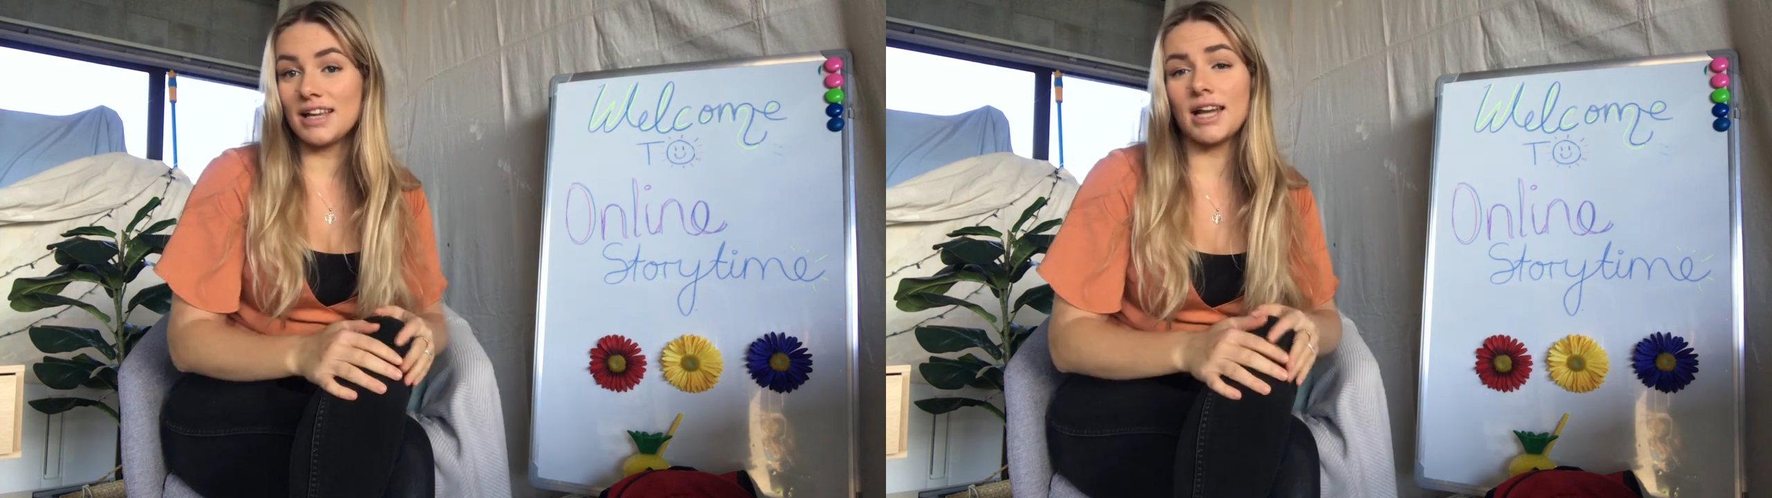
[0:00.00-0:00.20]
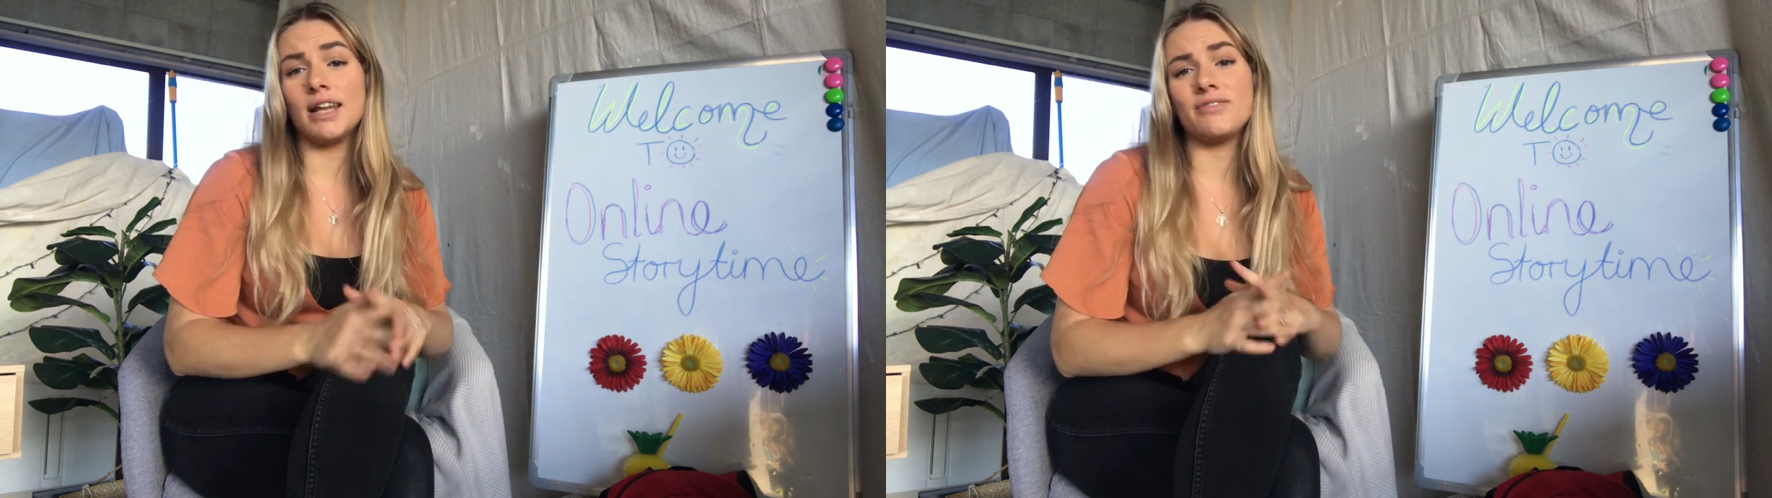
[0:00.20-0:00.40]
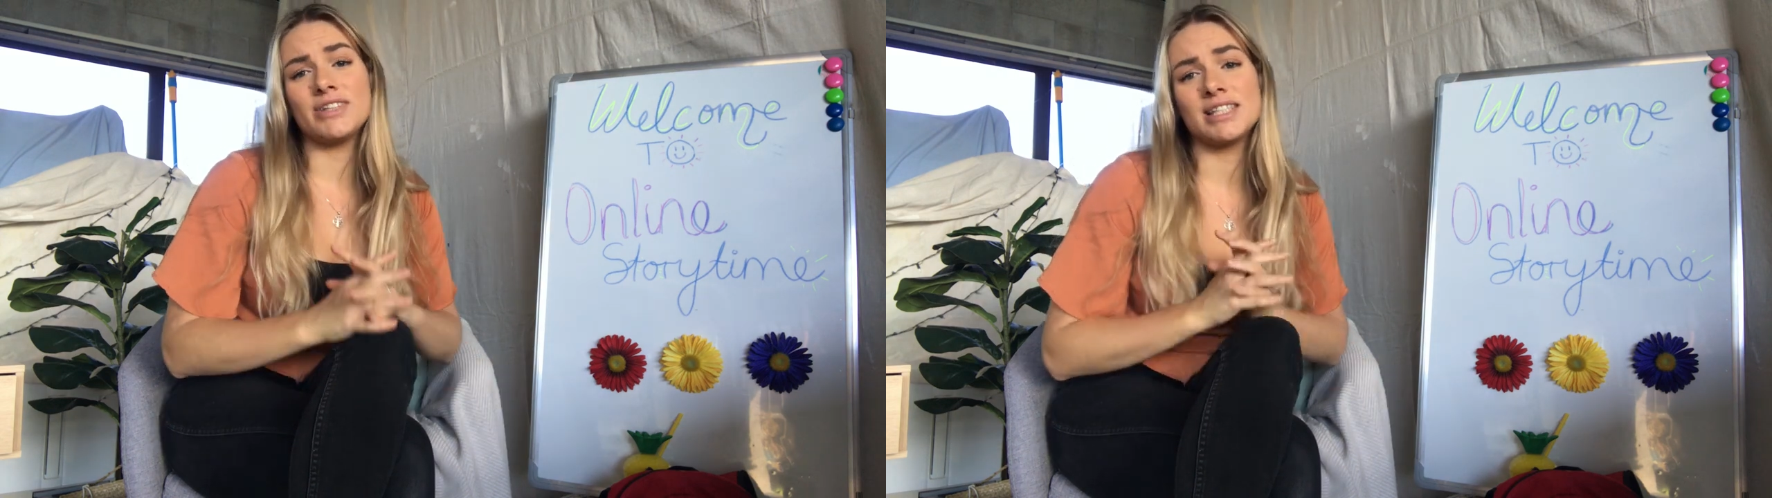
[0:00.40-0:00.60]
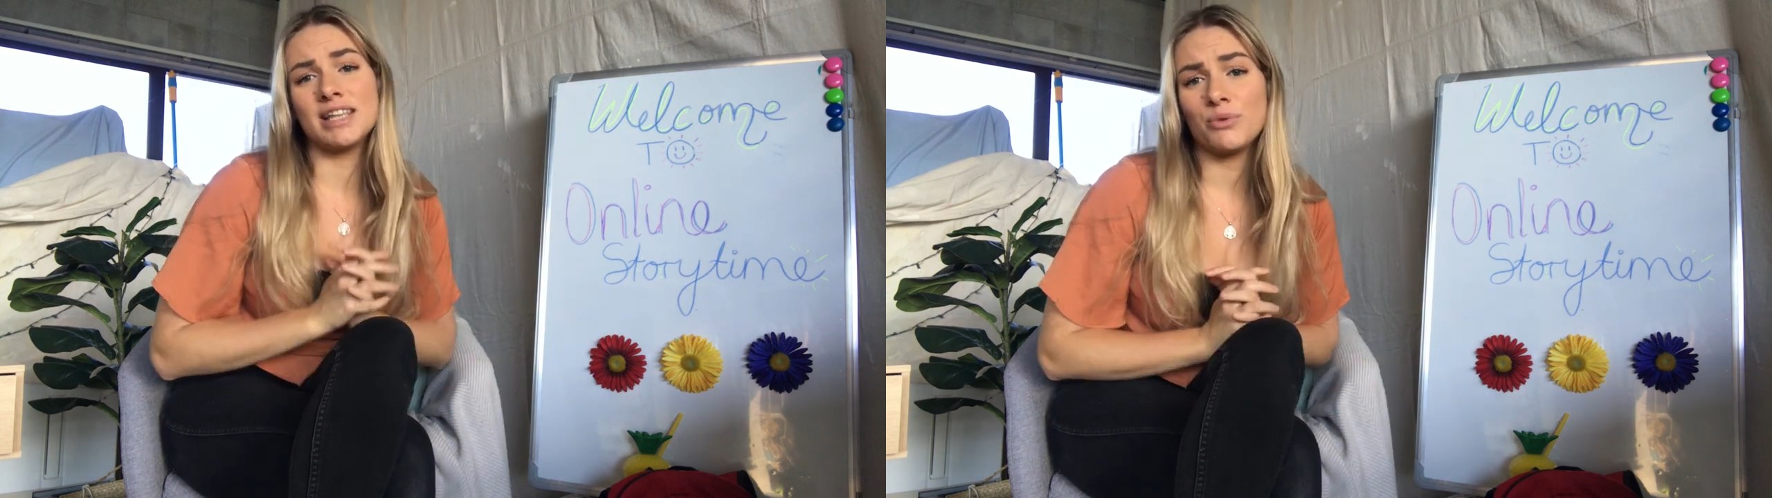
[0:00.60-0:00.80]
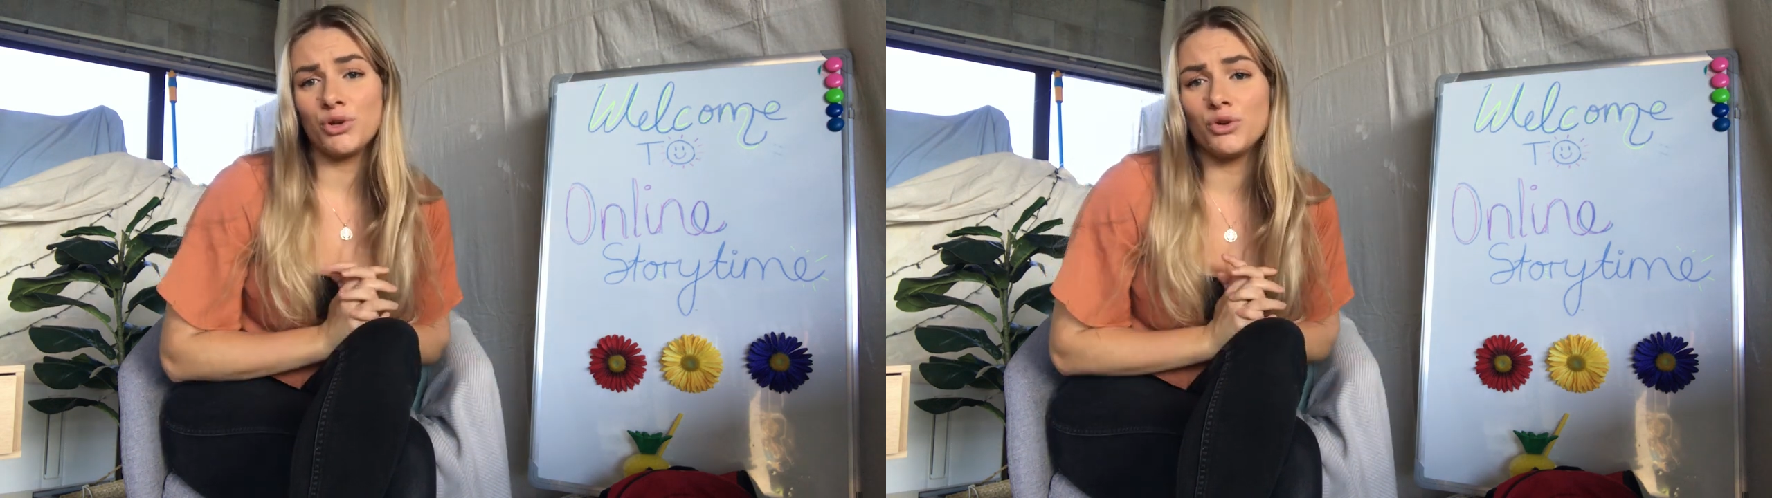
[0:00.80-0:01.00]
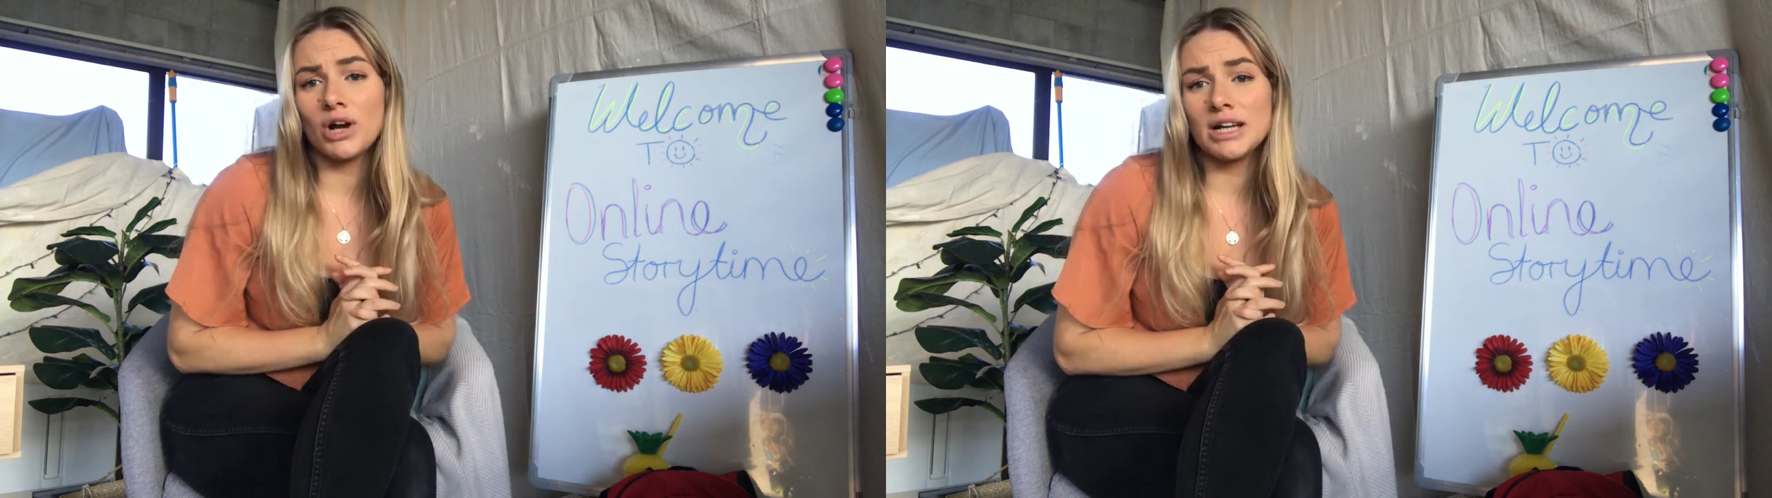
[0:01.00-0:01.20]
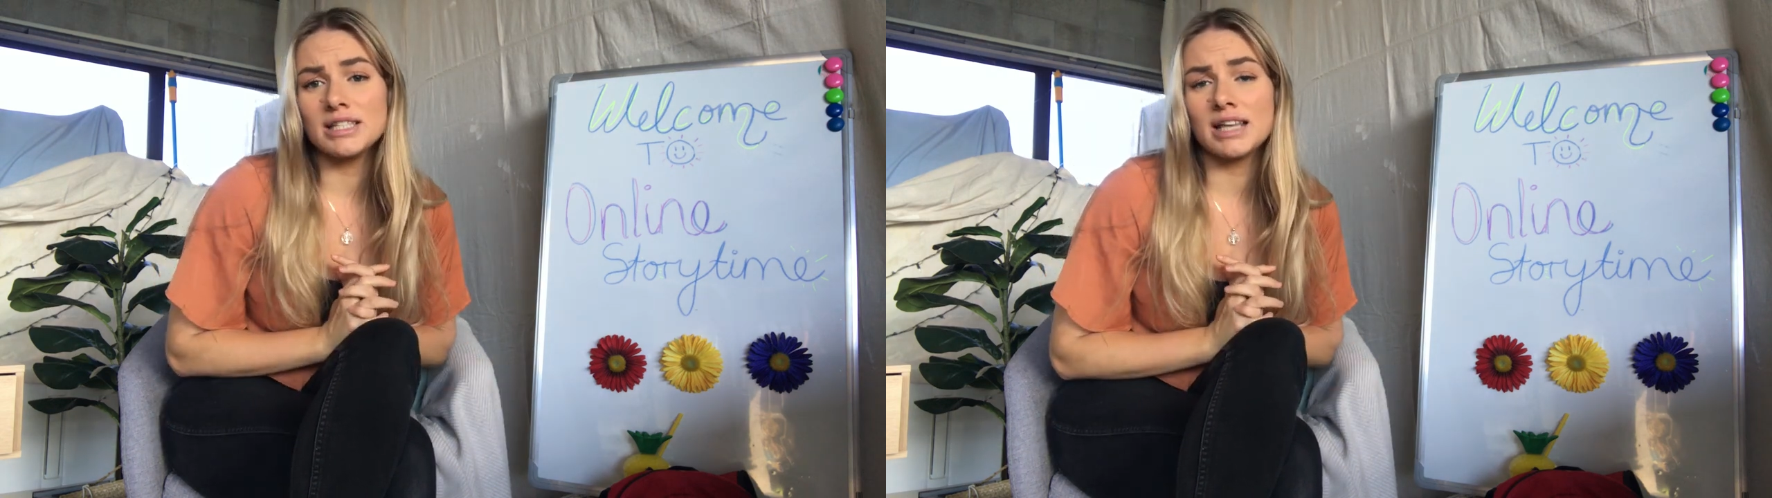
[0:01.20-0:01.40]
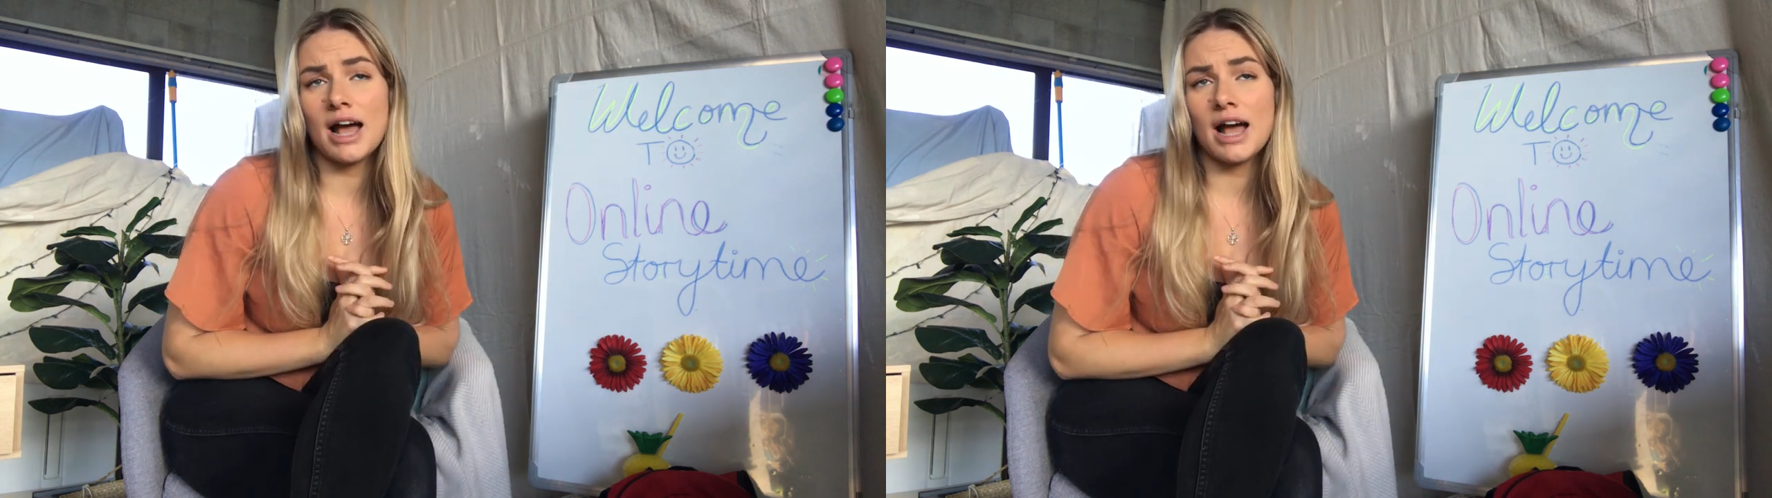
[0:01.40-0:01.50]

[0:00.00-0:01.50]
I'd love to see what you guys